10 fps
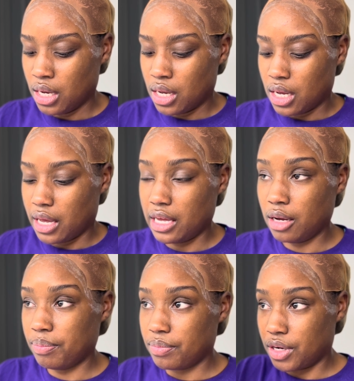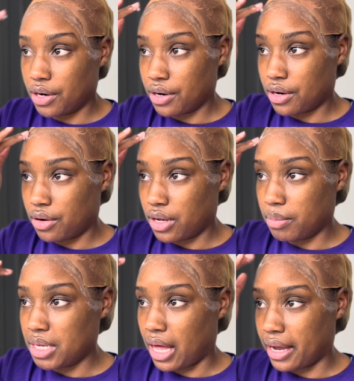hit up the girl and be
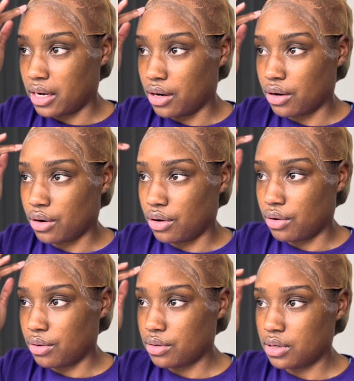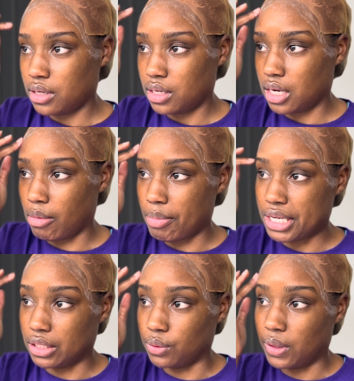like, girl, I'm gonna be a
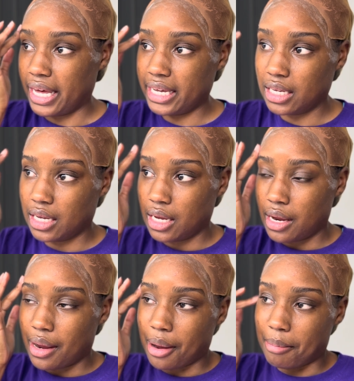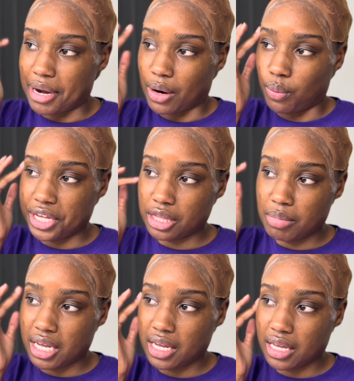little late. Bear with
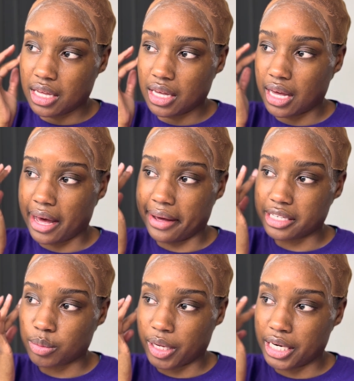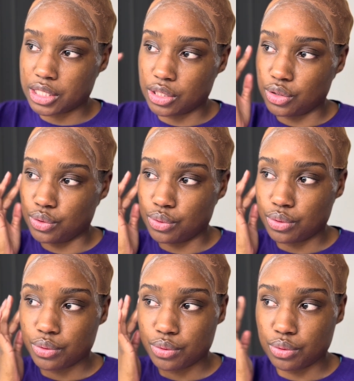me. I'll explain it to you
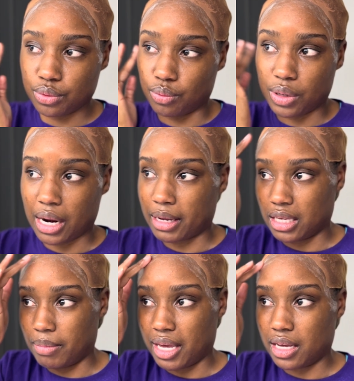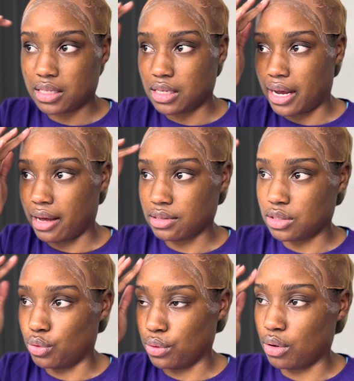when I get back to the house
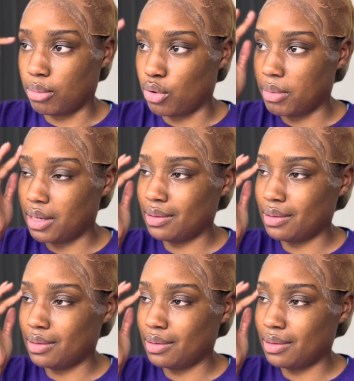during your appointment.